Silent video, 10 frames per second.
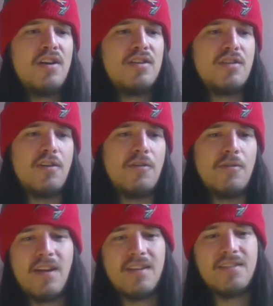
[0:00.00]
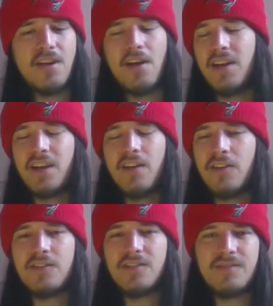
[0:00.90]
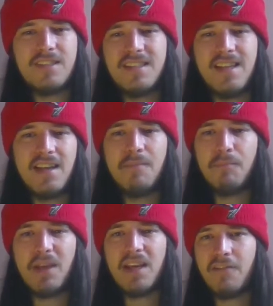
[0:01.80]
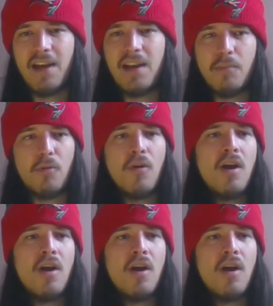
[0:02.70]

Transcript: so certainly can't see him being available.